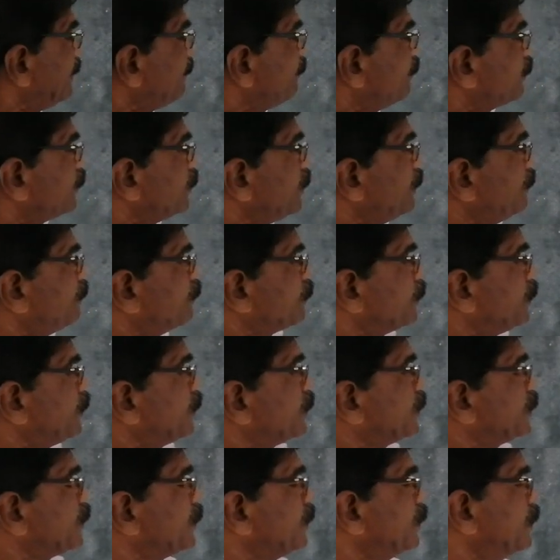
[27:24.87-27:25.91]
Number
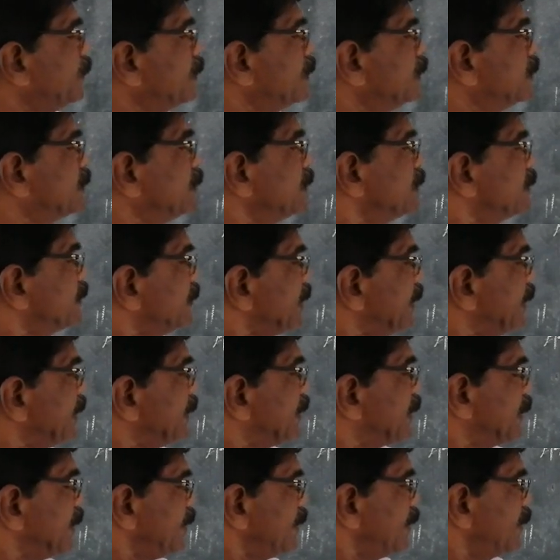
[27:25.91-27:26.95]
of protons
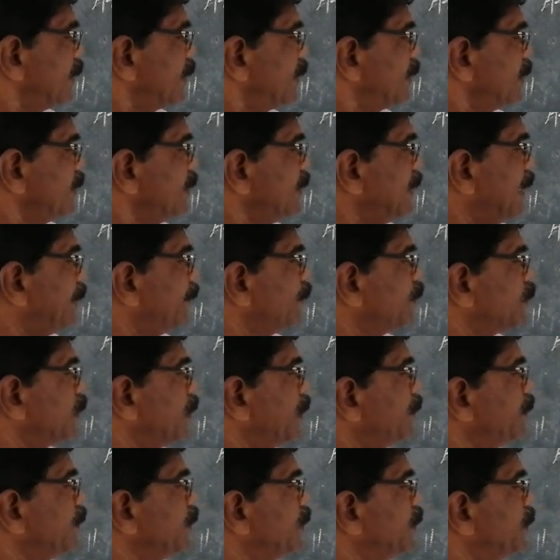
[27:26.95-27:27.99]
30,
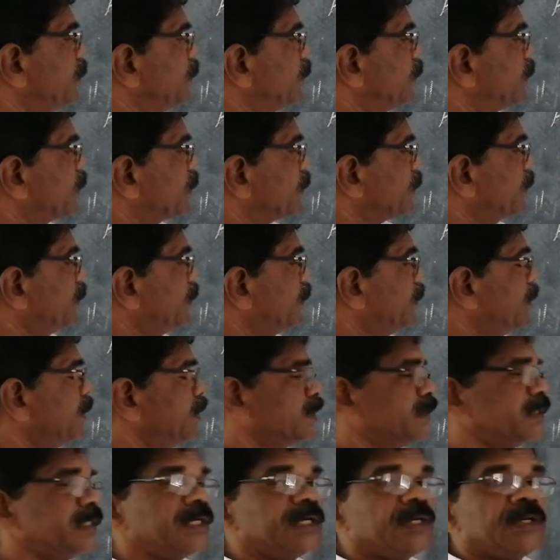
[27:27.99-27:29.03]
number of
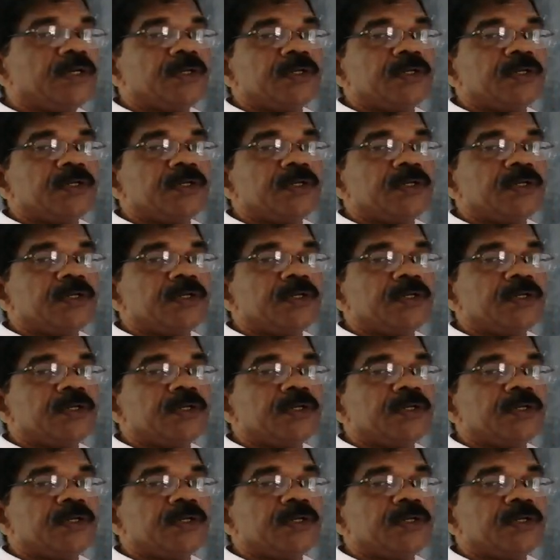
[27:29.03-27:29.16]
neutrons